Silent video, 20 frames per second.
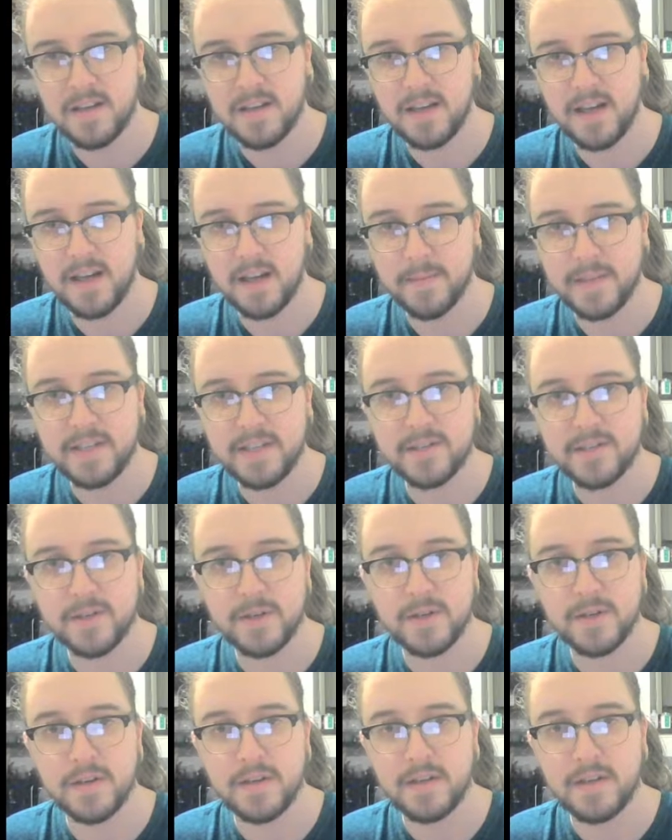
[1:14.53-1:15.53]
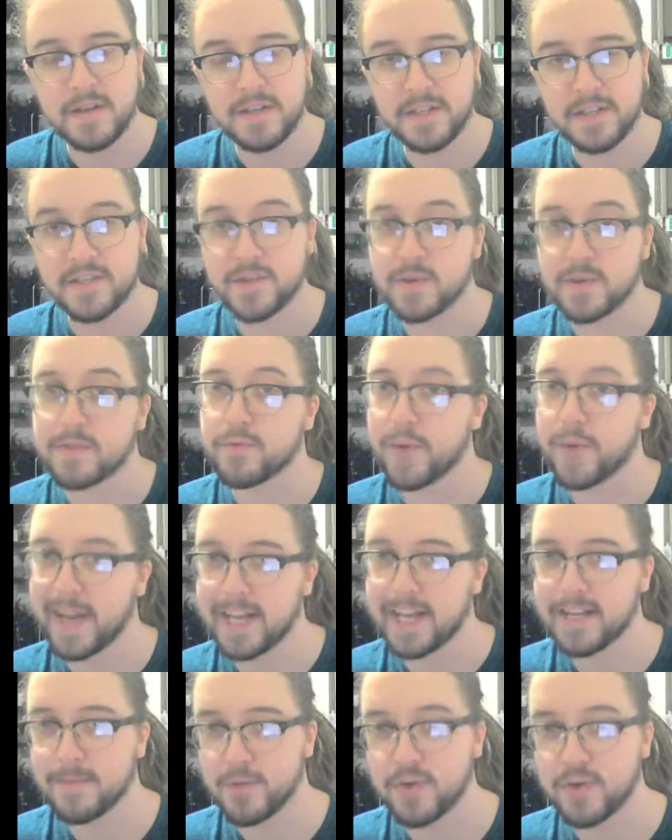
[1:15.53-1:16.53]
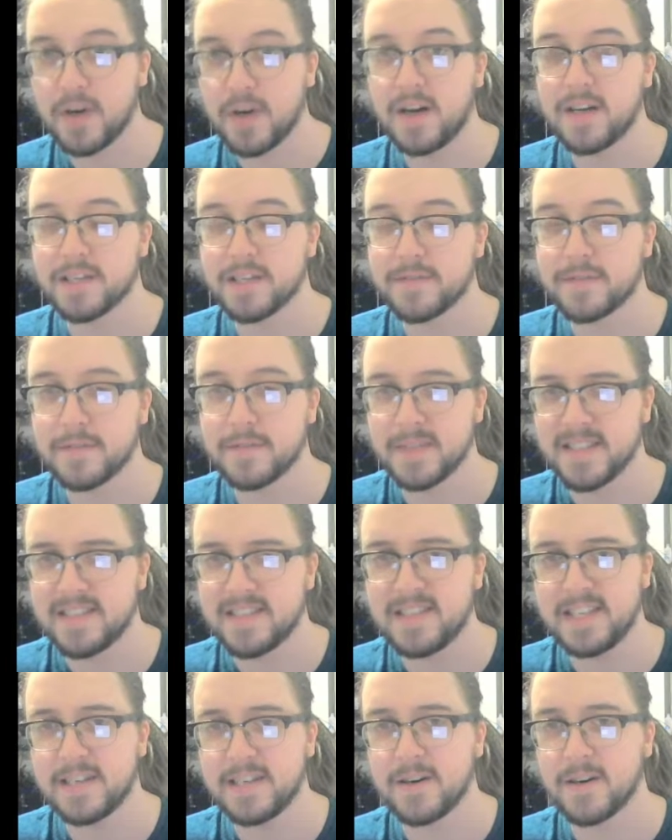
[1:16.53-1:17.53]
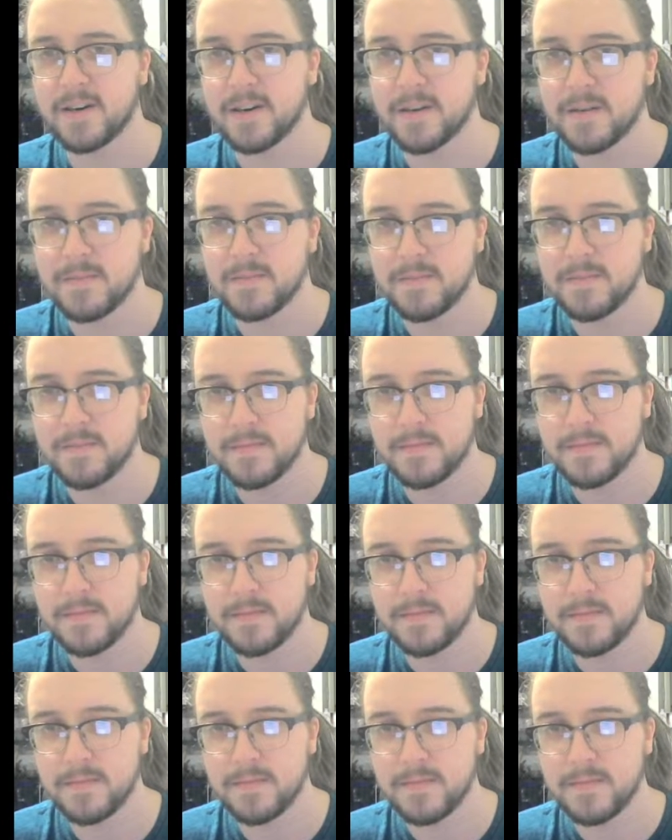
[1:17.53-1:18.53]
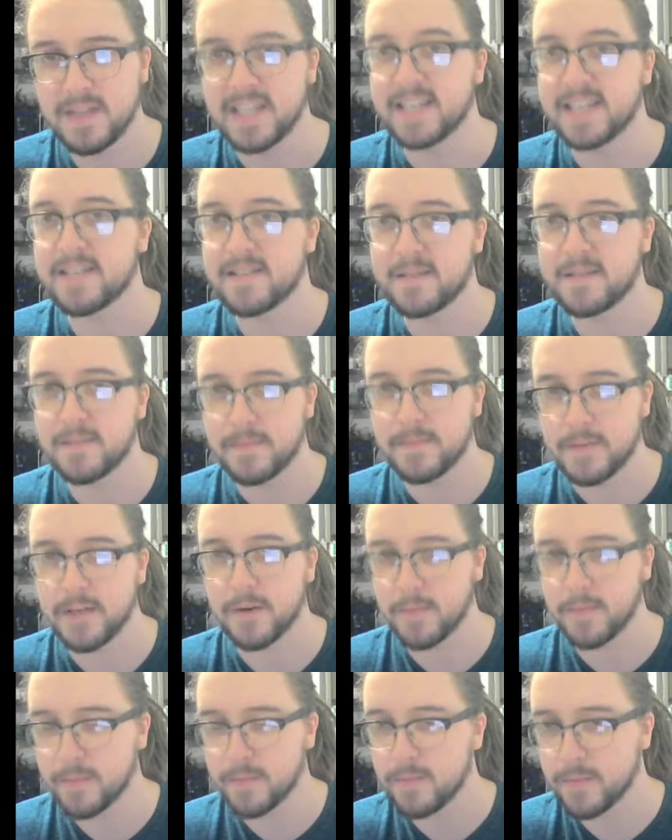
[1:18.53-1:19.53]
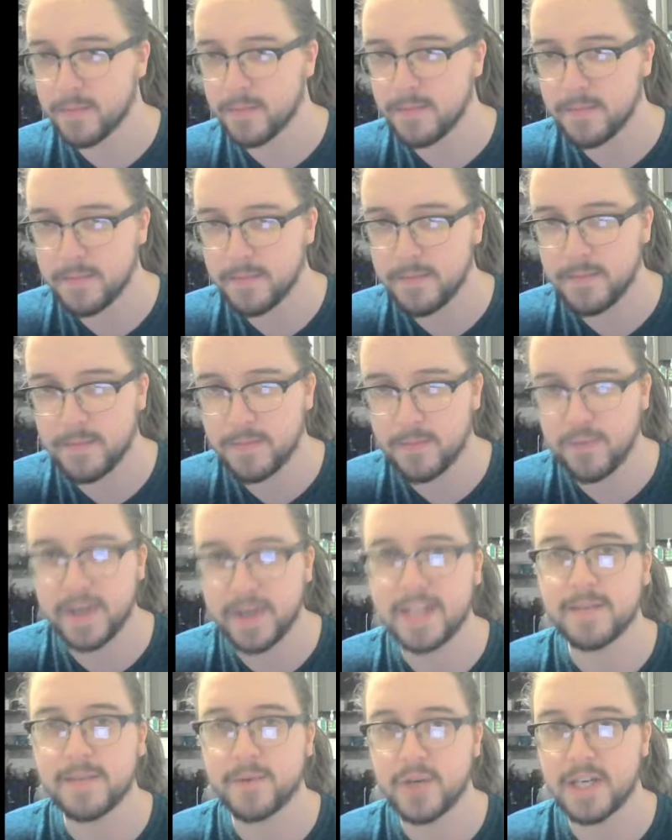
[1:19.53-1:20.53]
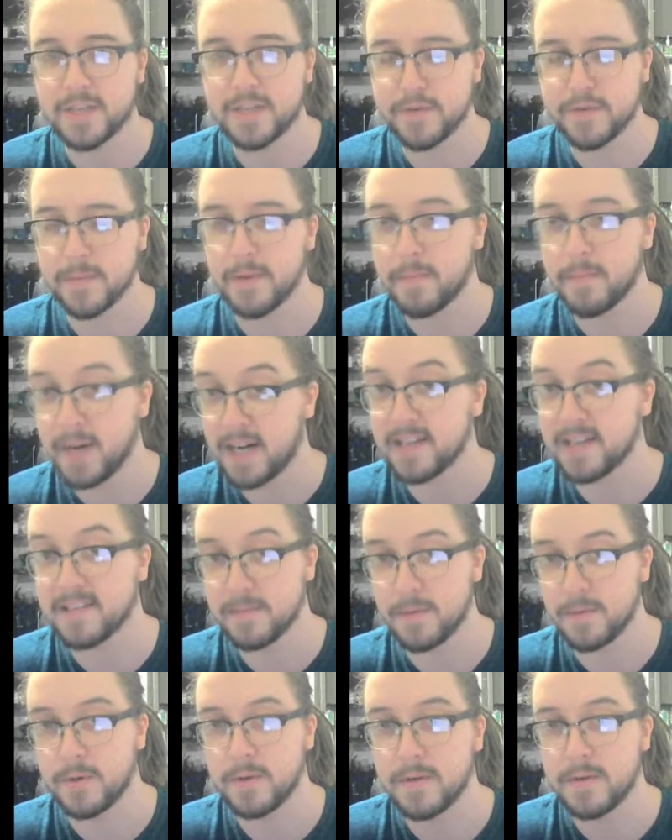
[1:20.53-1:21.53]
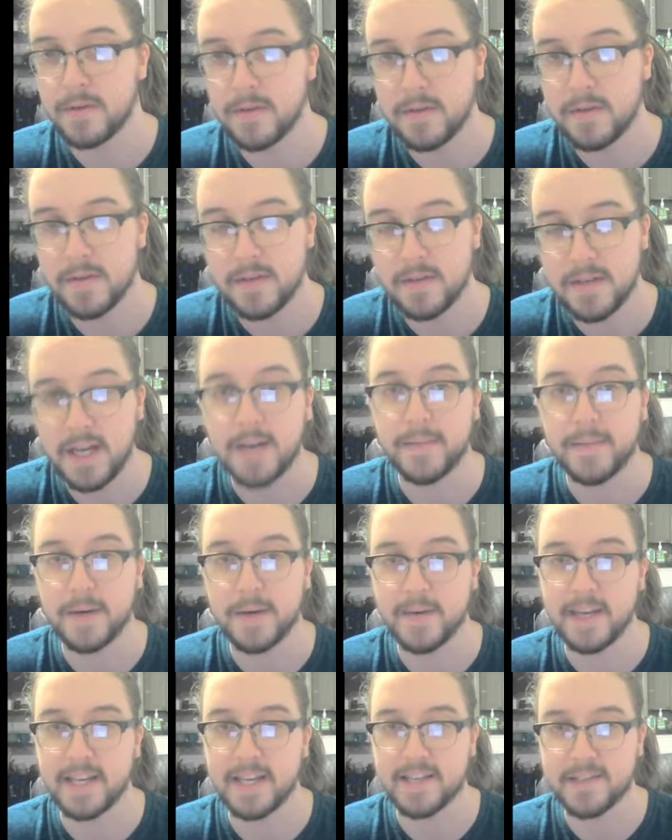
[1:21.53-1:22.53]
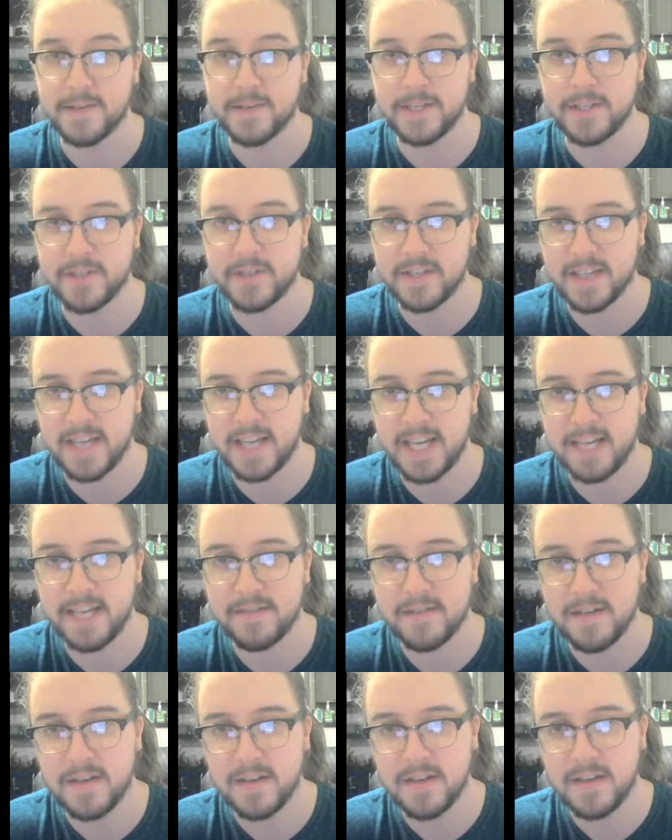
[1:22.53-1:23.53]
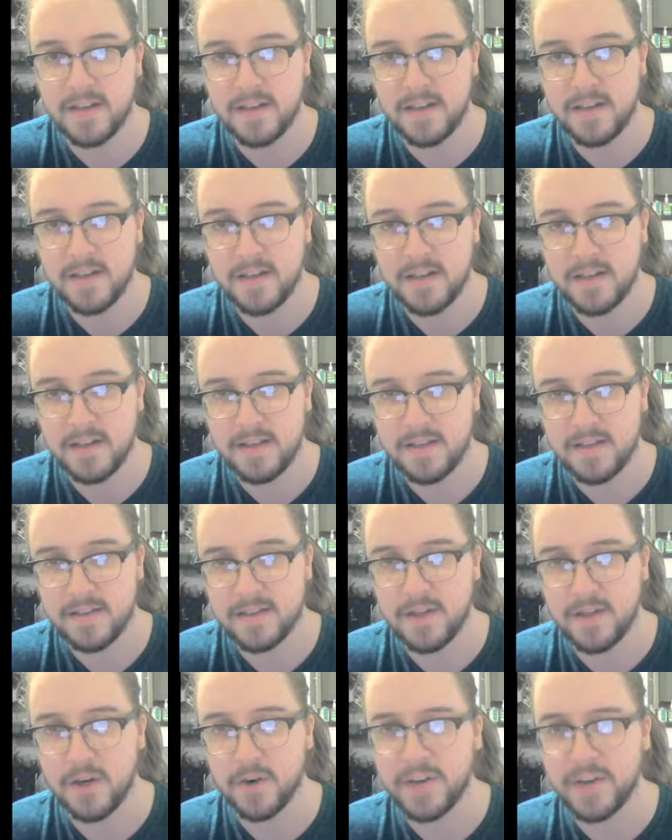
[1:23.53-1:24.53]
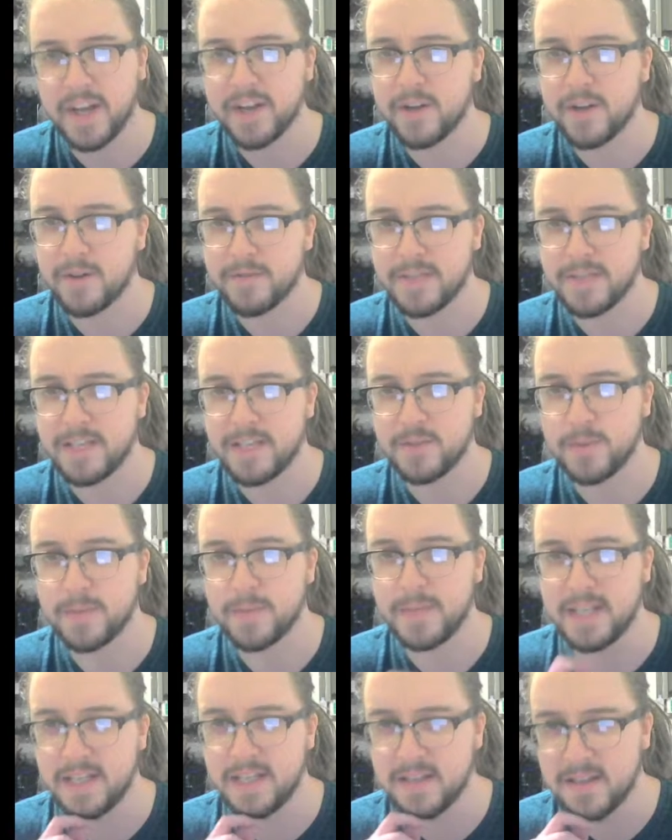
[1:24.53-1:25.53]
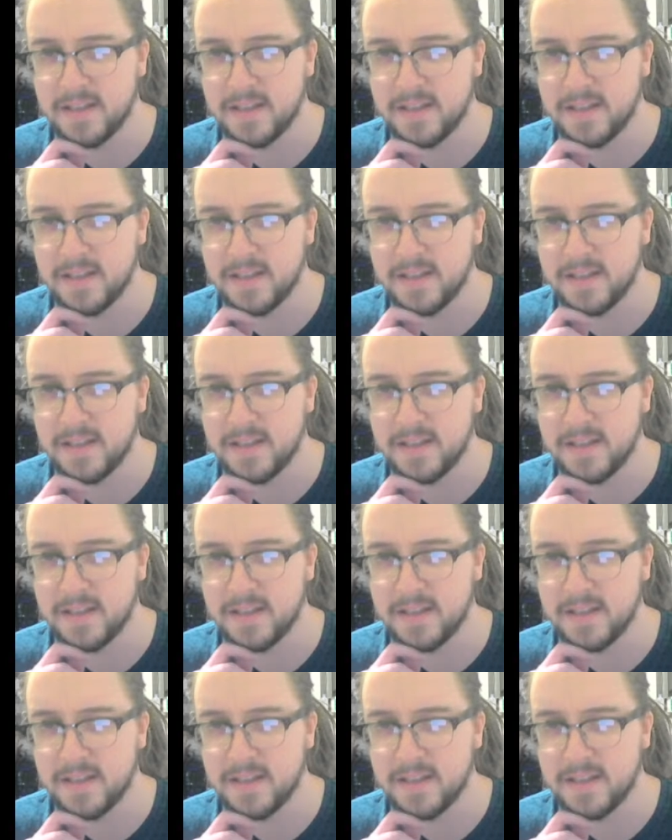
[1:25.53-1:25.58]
These are just sort of random draws from the CR list, random draws from the possible combat ratings creatures could have. So not all of these will be